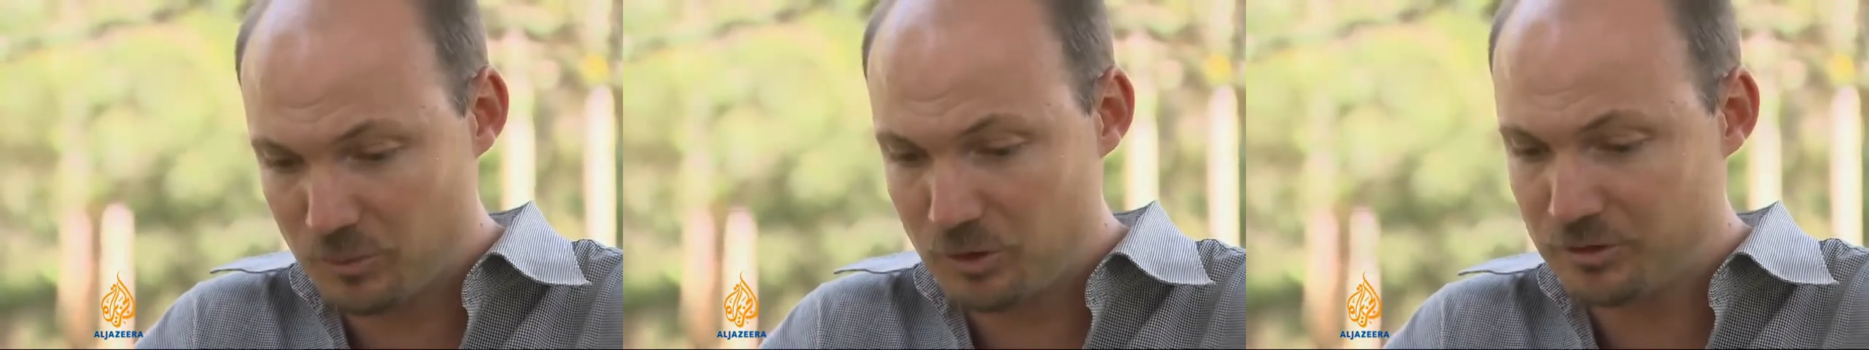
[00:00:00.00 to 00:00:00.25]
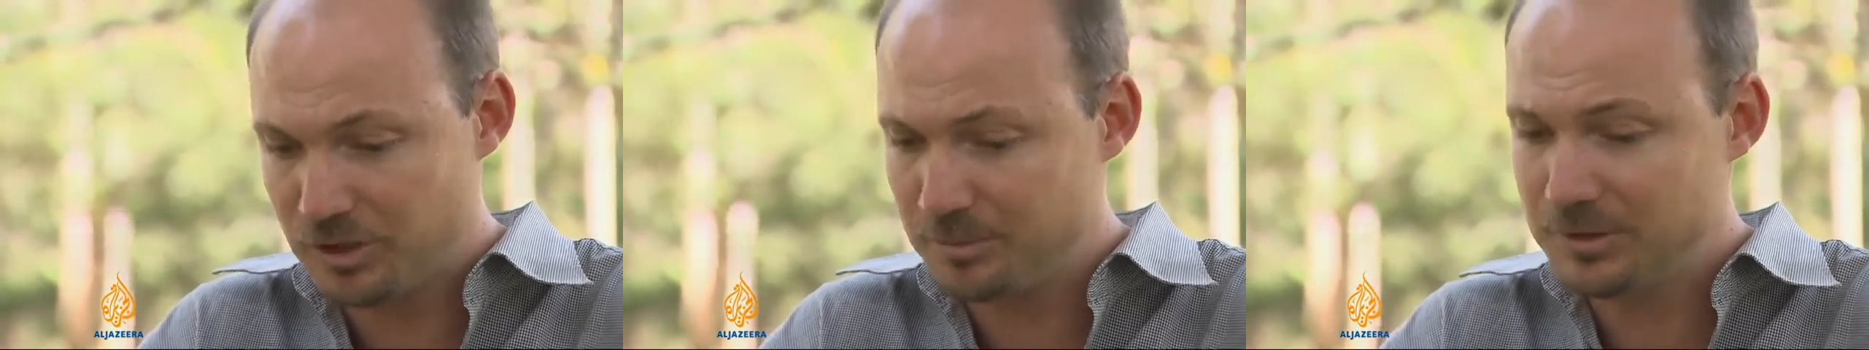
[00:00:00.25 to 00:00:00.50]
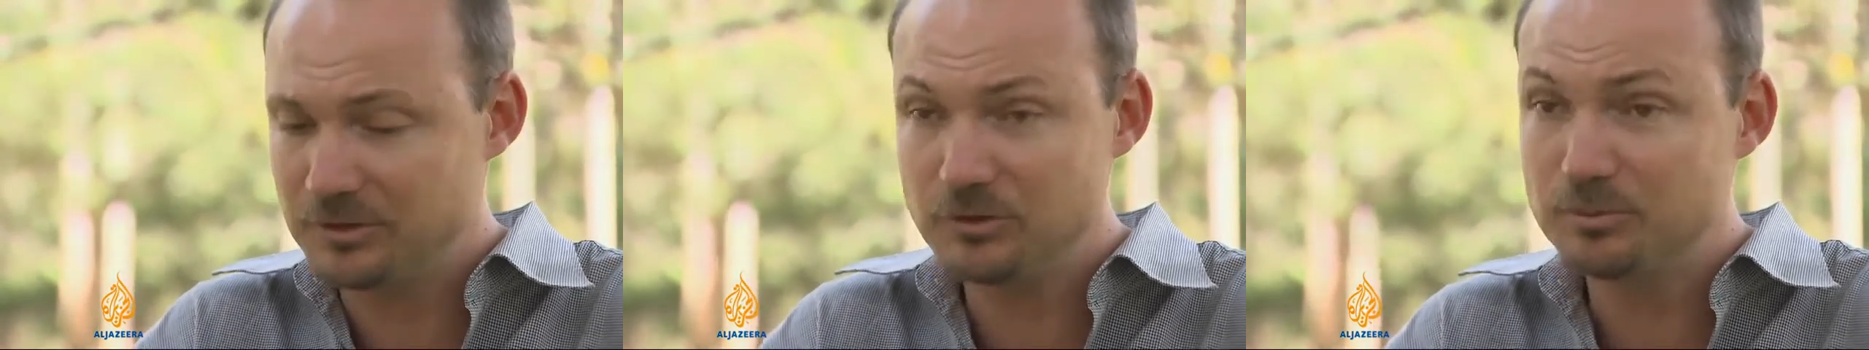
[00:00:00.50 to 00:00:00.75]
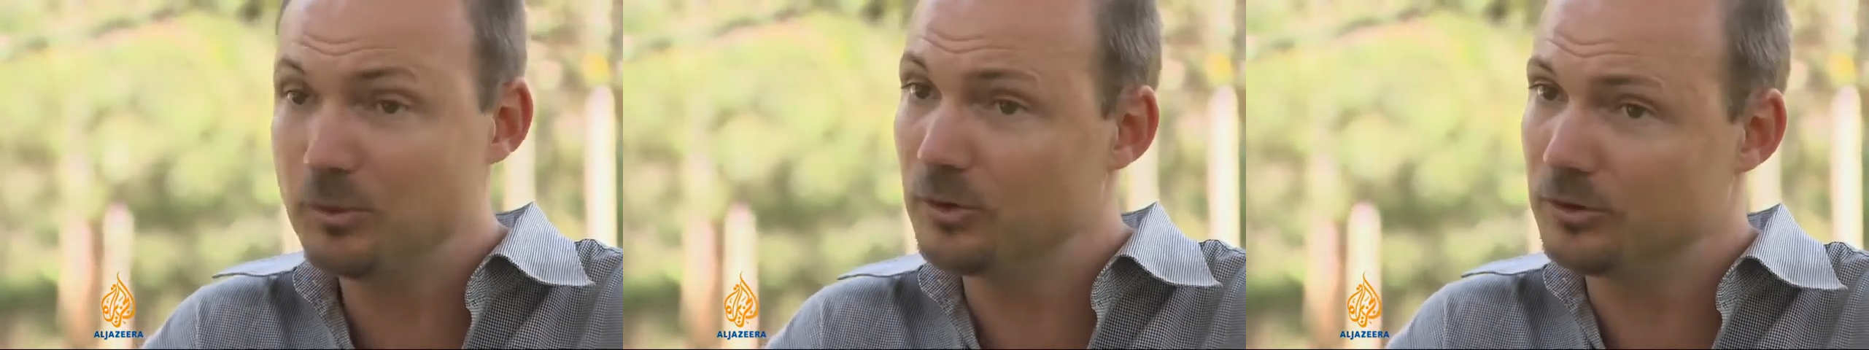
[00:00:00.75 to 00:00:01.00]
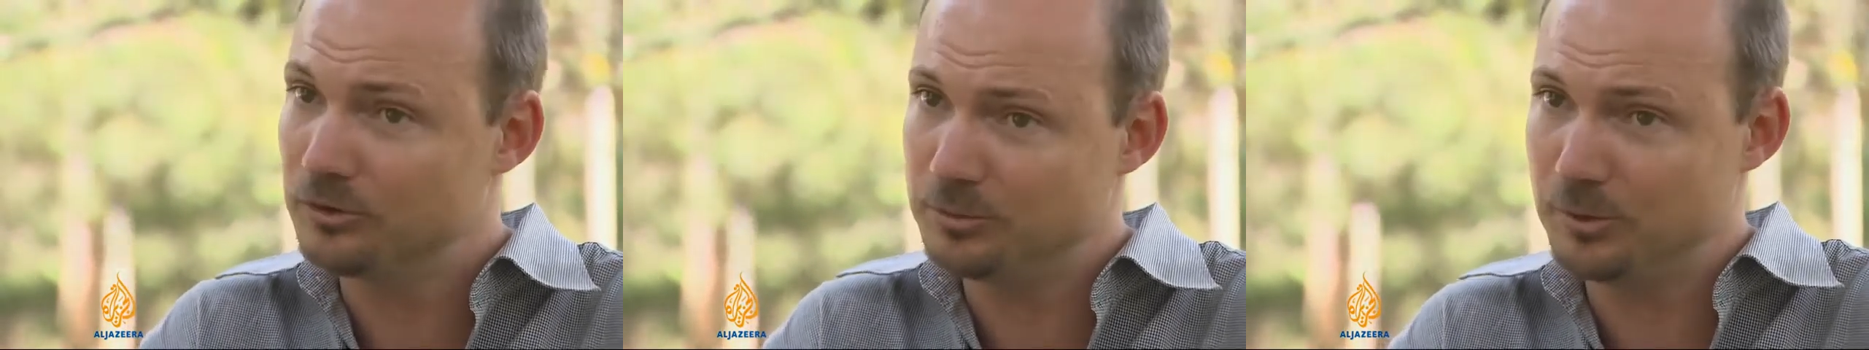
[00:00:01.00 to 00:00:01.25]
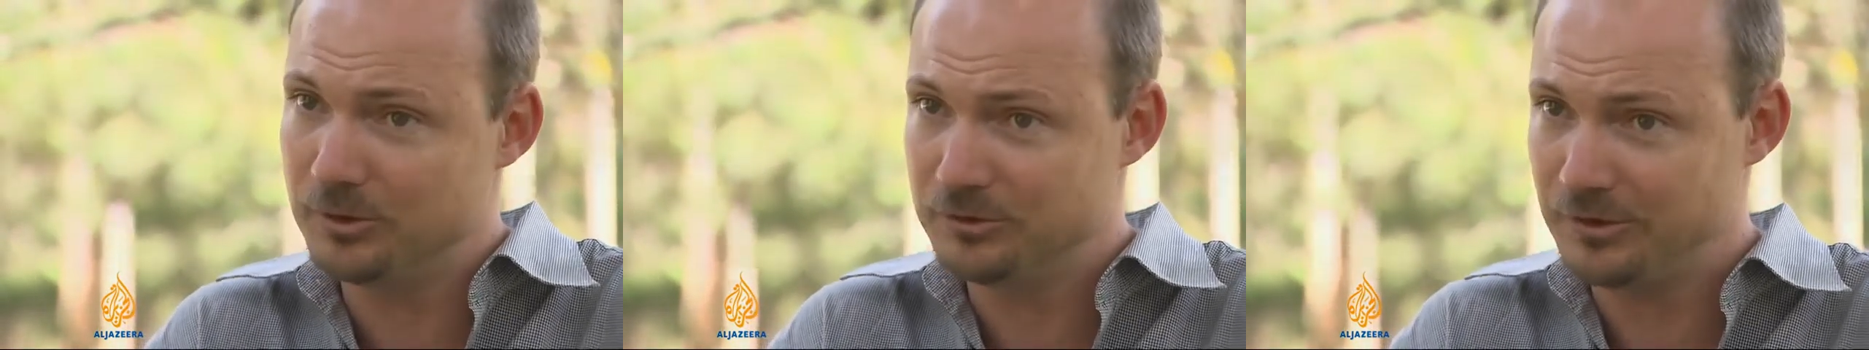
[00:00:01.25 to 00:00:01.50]
broken up into smaller and
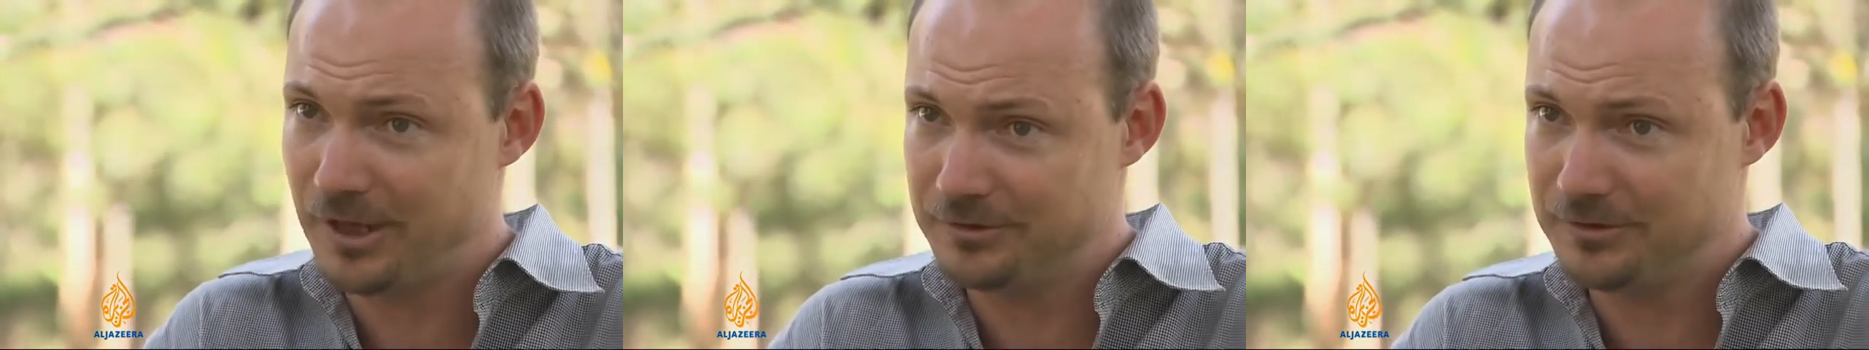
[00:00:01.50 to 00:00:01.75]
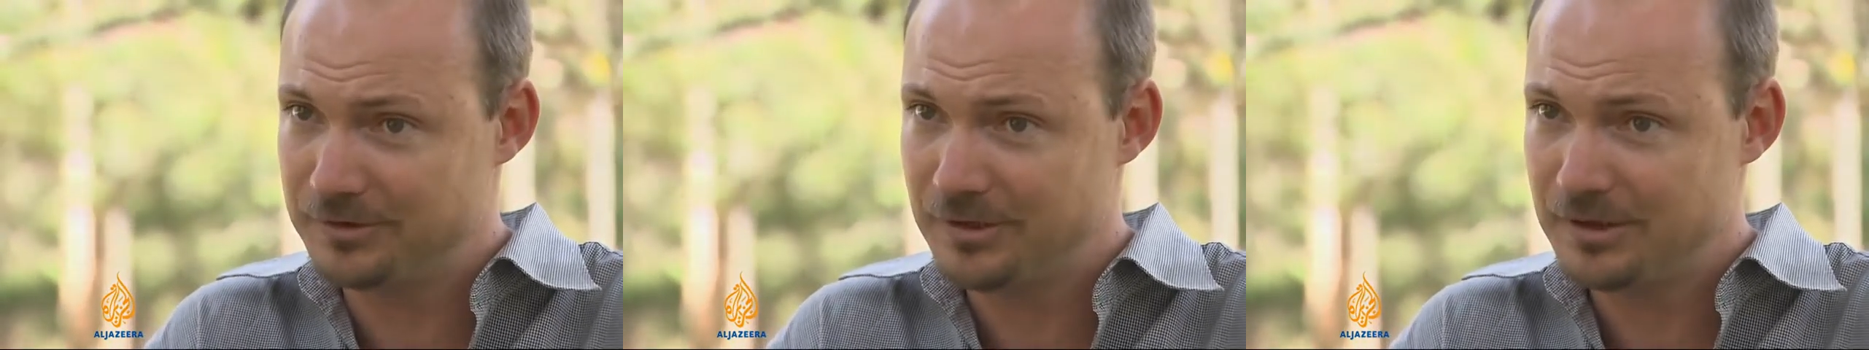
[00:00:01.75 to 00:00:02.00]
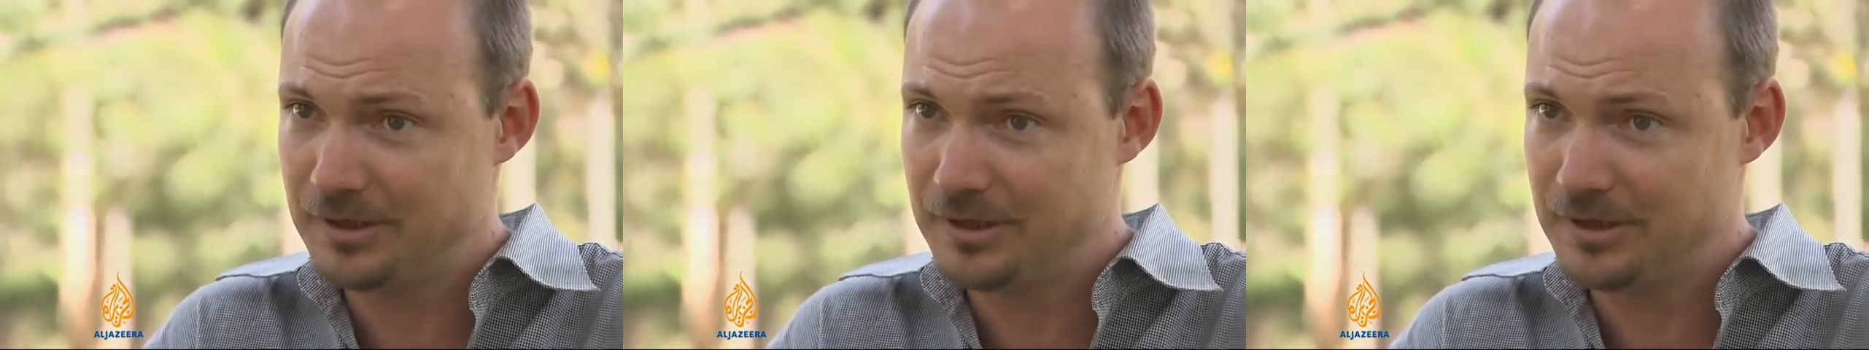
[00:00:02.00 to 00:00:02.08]
smaller sizes.